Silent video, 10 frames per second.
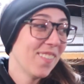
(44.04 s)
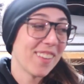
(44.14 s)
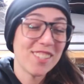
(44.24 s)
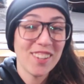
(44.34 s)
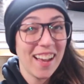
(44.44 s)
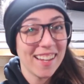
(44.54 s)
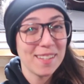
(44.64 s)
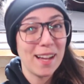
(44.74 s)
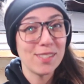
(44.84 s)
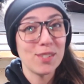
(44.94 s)
We're trying
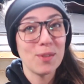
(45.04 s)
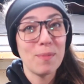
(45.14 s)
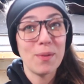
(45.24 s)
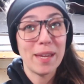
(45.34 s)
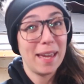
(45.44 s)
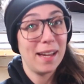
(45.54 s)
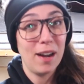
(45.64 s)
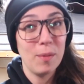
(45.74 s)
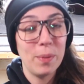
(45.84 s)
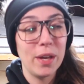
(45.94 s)
not to, but we can't
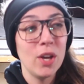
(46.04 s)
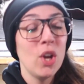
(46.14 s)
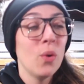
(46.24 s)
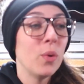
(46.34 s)
help it.